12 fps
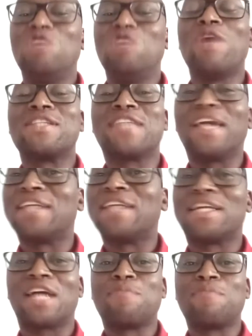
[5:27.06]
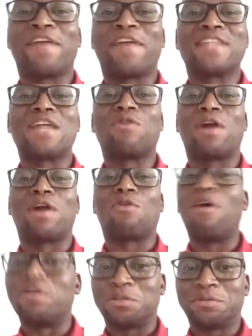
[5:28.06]
are scared that credit providers are going to call
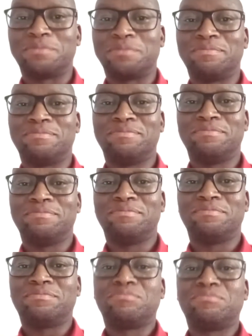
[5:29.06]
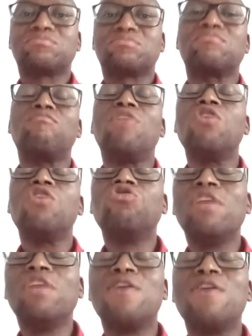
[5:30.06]
you. Now, so
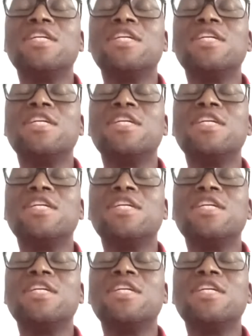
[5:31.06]
now this.